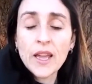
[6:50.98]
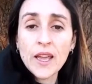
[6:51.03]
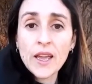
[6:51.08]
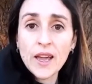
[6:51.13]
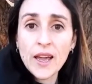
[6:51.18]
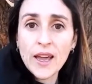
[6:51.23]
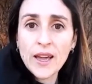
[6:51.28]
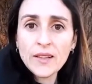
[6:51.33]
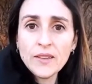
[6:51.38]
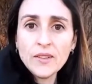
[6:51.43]

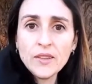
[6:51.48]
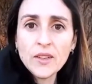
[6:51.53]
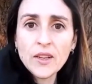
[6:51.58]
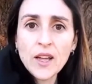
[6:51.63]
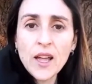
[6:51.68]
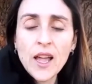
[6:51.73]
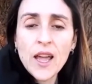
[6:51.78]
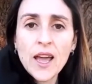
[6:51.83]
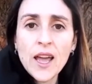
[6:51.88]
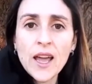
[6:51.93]
head
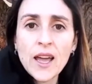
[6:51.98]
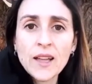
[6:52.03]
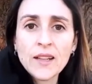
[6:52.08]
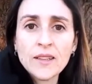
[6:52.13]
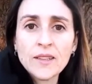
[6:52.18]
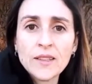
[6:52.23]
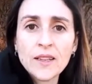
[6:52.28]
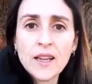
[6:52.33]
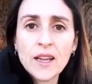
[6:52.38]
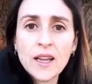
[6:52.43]

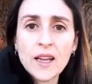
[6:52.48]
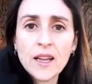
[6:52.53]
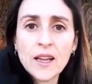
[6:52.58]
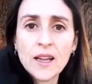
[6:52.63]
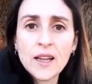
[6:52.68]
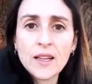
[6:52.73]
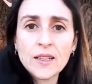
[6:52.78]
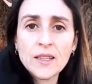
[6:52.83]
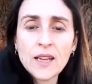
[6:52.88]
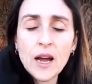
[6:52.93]
and
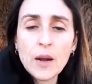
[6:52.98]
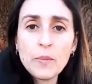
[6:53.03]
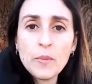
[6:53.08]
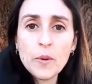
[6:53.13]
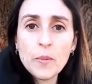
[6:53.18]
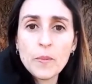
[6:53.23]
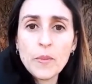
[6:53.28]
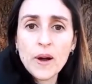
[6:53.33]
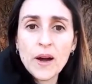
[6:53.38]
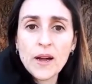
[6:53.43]
the
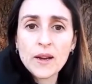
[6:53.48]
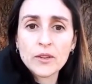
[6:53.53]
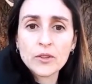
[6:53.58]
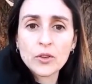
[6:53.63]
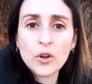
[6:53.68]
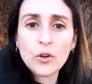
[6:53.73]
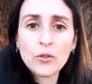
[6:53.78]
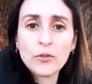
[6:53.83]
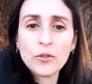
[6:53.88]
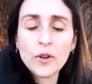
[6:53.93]
upper
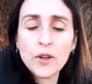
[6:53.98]
part of